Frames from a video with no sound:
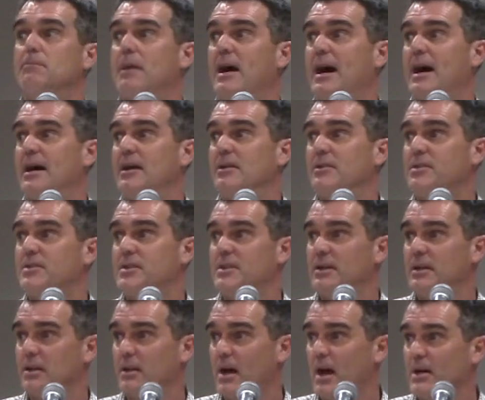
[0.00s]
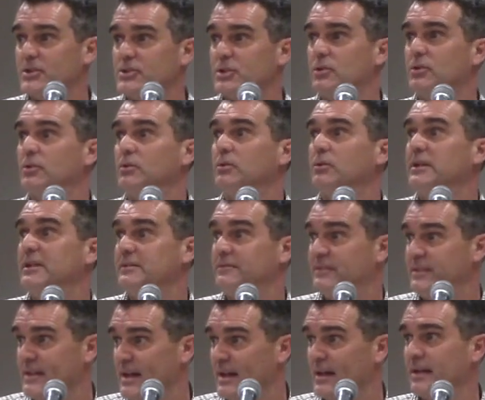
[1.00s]
by theological
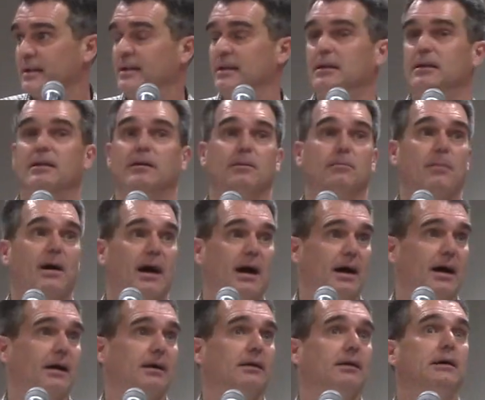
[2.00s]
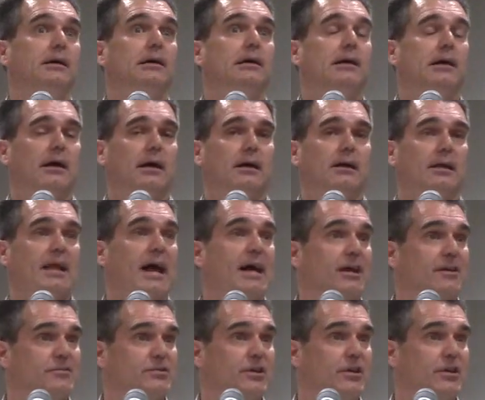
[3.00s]
infidelity, by lack of